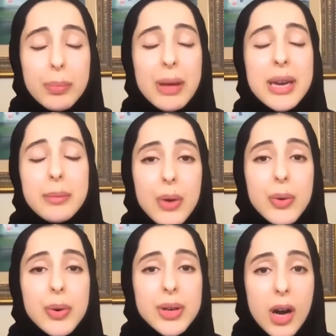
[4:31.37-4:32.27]
and
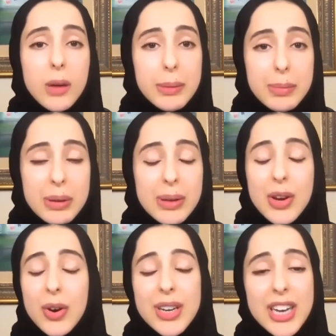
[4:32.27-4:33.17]
empower young people in
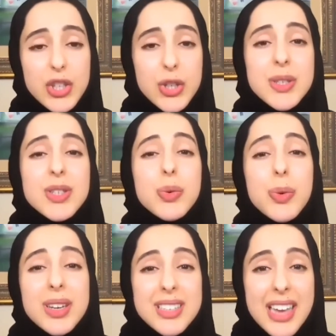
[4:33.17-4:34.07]
our nations to
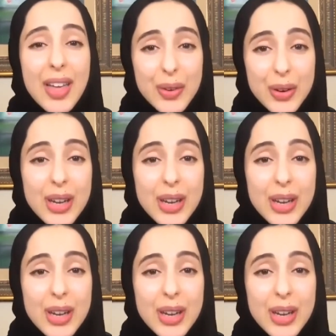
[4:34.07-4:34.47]
work together,